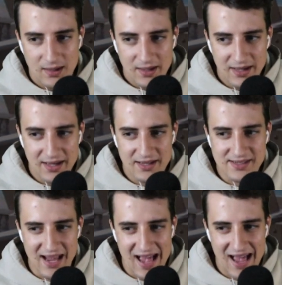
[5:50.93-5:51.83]

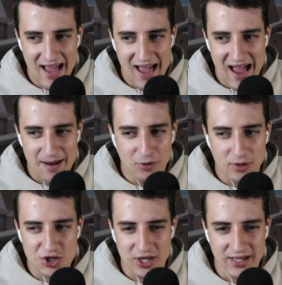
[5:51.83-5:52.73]
Is
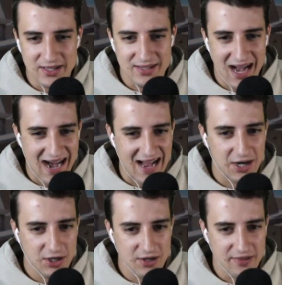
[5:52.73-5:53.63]
Aborigines
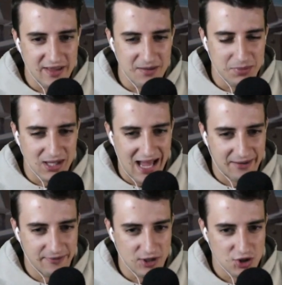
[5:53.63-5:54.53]
higher than
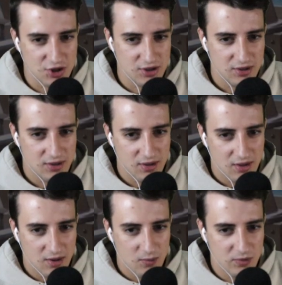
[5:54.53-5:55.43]
Blackfish,
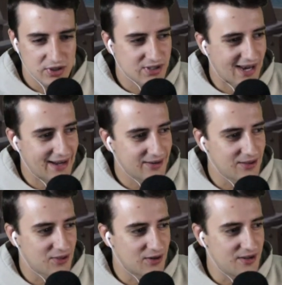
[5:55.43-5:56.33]
which is
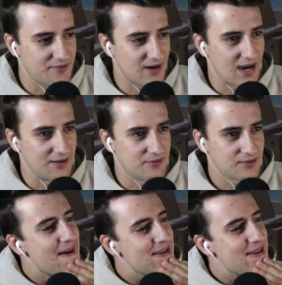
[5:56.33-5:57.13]
135?